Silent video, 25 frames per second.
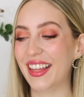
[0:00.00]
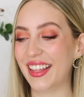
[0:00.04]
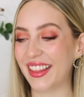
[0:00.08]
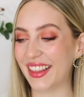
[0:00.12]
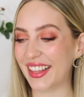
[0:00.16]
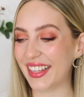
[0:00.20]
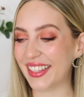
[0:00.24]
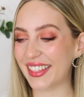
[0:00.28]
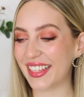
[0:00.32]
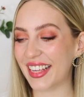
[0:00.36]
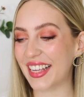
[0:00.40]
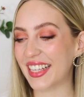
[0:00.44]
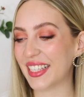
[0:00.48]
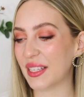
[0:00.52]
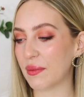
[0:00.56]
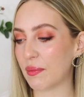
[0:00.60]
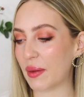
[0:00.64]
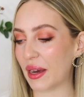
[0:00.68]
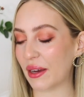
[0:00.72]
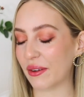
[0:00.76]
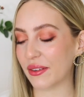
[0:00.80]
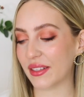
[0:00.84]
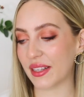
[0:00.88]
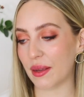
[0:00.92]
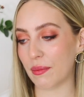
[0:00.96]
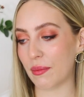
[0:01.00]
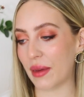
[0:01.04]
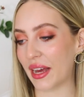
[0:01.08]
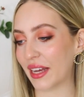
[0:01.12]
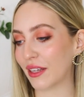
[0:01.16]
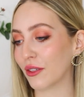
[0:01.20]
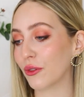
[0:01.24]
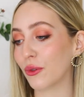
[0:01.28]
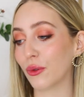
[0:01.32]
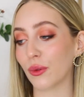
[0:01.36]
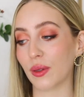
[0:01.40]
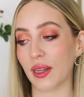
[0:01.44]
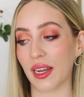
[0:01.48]
this is about a man
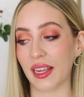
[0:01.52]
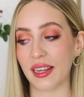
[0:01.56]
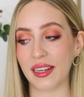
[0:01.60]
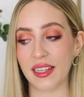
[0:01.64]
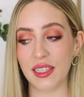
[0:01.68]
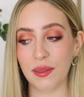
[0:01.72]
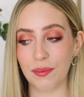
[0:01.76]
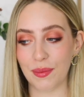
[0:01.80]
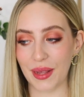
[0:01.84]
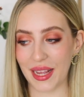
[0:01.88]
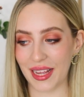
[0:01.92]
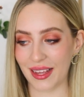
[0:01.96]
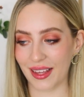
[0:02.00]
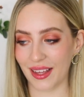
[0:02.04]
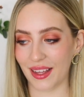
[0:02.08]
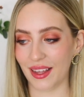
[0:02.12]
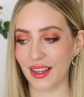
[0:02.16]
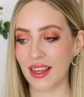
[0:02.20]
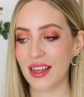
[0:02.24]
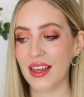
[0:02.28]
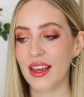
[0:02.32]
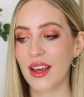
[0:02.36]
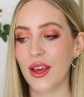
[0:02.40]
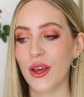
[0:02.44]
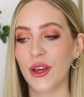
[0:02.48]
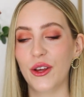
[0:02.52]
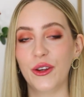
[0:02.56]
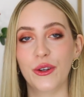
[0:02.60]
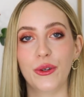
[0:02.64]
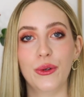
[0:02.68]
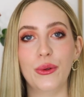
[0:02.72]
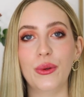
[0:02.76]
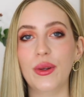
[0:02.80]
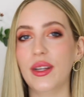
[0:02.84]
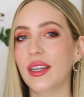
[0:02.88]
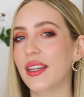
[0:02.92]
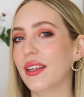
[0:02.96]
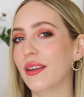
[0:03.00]
called Linus Baker
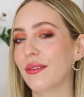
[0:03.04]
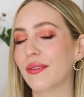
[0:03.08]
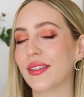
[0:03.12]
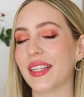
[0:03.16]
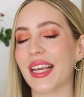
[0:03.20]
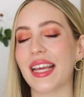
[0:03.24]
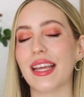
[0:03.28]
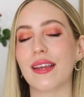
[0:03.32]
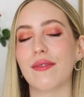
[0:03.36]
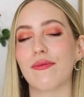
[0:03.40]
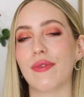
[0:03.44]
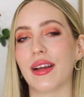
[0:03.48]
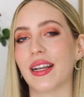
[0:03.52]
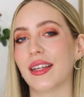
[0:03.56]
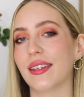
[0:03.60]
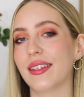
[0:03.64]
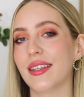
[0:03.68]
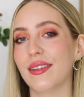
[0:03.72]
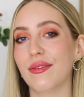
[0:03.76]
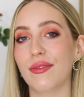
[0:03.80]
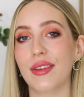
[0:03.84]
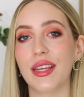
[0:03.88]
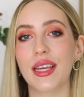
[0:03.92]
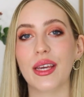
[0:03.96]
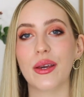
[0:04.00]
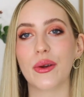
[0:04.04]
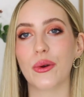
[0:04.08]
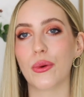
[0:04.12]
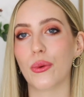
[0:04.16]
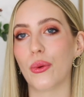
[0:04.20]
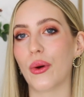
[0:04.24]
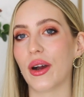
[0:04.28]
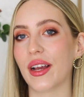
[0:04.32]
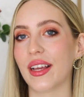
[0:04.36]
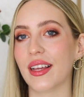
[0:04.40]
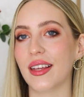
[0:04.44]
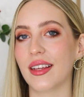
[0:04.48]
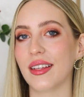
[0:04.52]
who lives a relatively
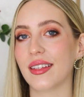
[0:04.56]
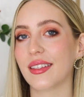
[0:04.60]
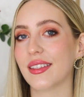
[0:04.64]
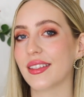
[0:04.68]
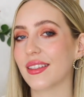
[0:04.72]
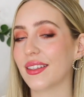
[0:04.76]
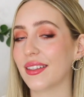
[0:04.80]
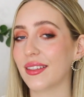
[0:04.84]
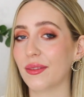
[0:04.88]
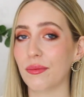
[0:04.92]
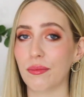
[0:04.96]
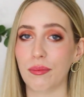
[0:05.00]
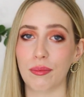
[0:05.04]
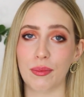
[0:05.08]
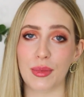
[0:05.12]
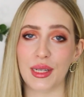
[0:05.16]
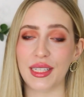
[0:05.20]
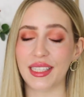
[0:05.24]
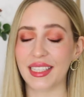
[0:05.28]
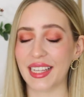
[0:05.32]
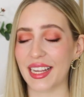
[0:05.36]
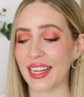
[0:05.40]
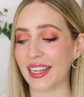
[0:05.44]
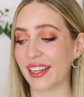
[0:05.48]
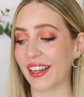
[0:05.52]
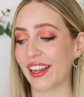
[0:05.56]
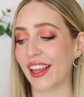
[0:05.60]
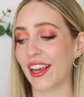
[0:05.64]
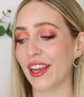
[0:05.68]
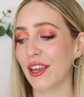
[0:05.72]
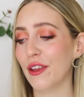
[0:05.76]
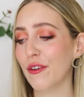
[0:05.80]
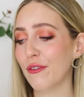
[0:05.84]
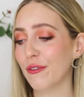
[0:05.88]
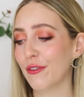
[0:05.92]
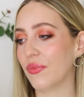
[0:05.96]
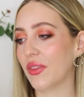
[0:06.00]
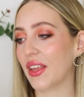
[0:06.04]
quiet, mundane
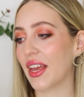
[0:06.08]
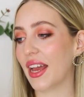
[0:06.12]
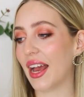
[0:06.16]
life.